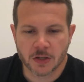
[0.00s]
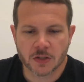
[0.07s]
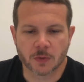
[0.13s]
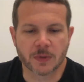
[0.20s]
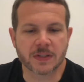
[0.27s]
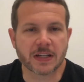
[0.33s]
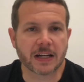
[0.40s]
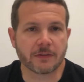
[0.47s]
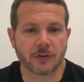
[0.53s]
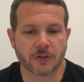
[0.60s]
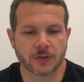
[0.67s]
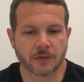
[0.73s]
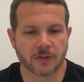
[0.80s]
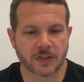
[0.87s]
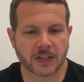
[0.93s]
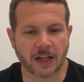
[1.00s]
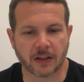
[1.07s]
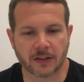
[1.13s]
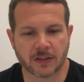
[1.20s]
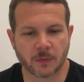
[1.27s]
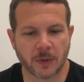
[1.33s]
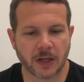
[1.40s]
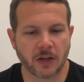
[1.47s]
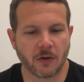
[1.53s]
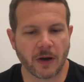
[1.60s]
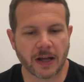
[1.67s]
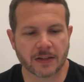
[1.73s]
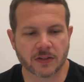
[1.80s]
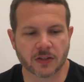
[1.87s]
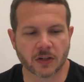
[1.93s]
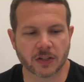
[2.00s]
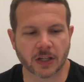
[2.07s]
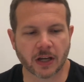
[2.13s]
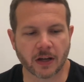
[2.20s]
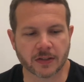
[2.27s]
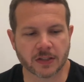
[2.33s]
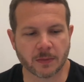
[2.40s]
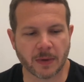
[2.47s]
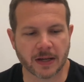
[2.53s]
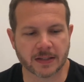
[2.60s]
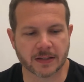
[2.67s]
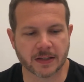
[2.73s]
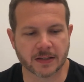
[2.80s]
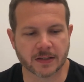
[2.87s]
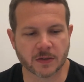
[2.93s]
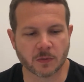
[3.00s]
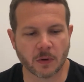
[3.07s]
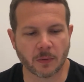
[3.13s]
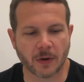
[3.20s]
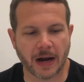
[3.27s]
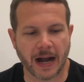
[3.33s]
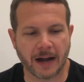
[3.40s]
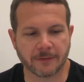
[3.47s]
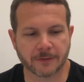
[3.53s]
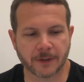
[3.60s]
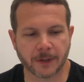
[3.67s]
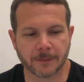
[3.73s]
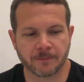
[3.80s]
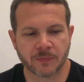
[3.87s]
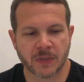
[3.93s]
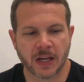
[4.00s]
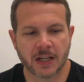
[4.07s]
So inside of our service skeleton, we can go ahead and start to customize this as what we're after.